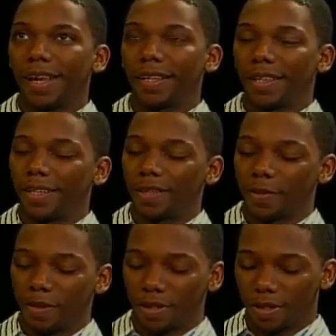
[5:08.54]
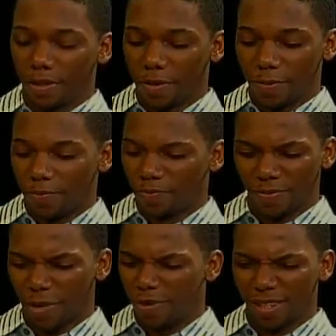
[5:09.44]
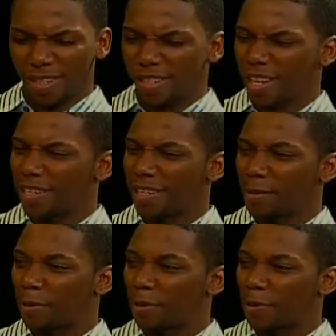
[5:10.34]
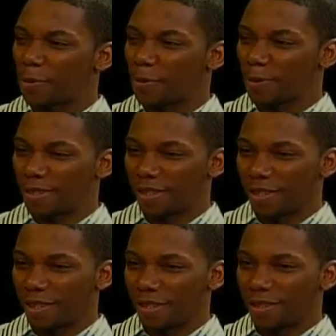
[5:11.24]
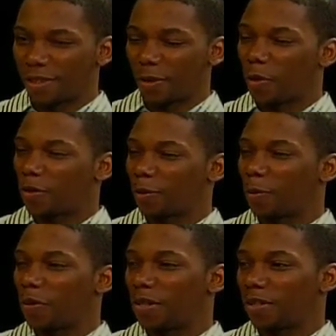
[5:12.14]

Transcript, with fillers: I think it was um, it was a cassette tape too. The Lost Boyz.